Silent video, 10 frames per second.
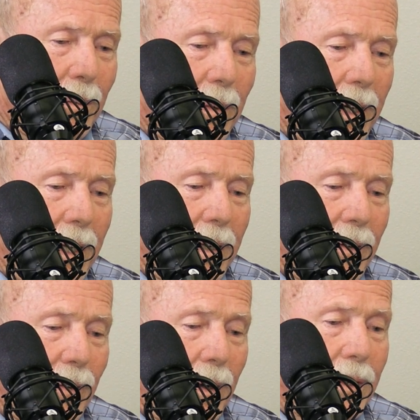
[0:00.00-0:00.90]
up and clean the
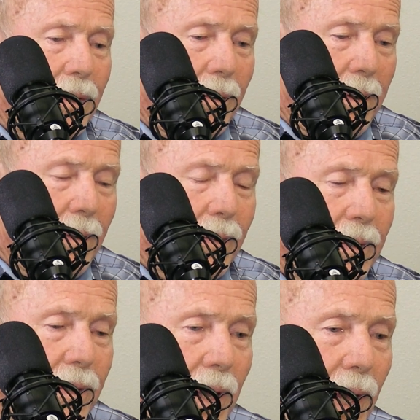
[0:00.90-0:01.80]
furniture off
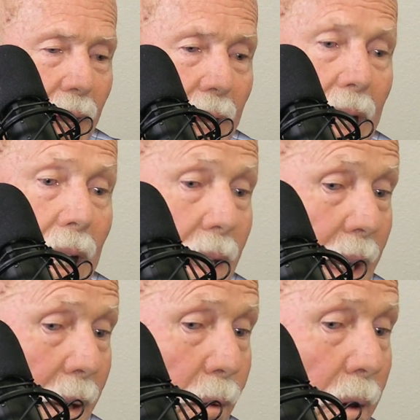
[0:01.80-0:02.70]
because
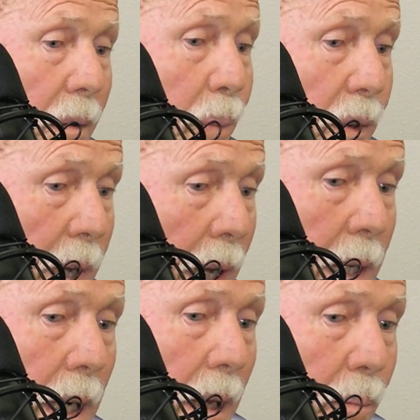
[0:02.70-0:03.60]
they weren't
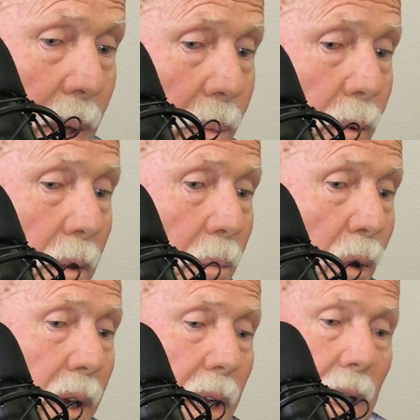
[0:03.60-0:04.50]
protecting it. People were
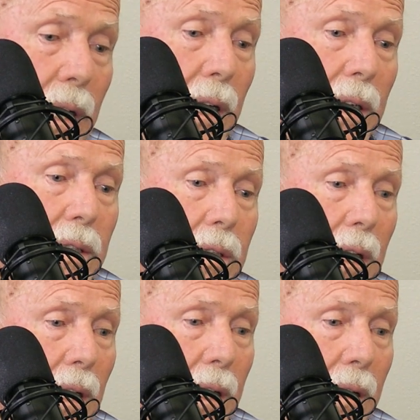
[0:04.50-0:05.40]
breaking in and
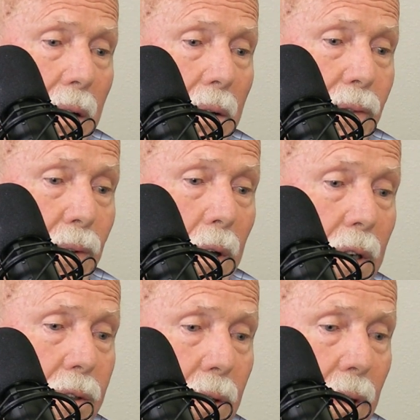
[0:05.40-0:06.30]
stealing our
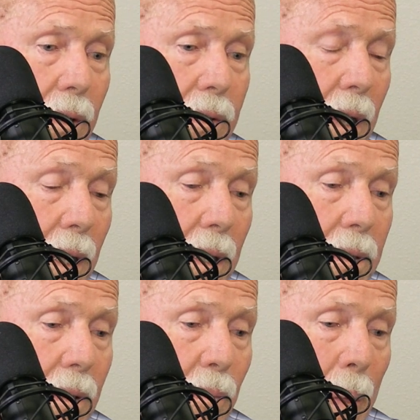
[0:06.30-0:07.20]
furniture and
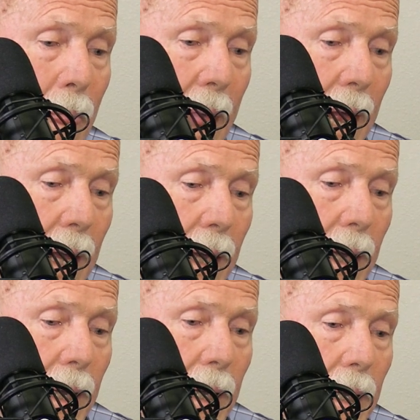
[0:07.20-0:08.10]
things.
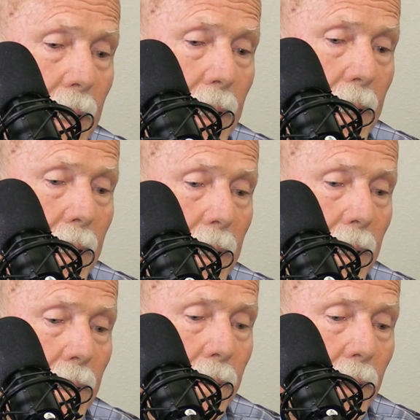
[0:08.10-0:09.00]
And
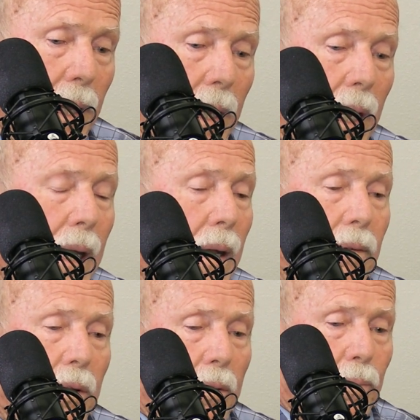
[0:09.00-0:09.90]
I have
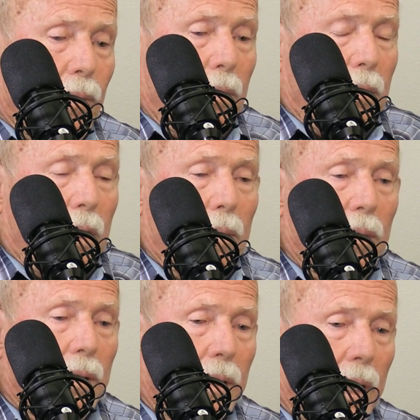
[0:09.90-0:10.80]
a whole program
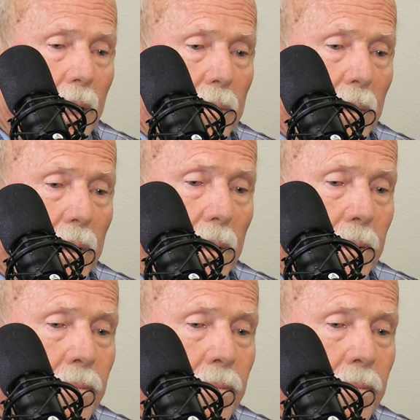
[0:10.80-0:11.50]
on that, but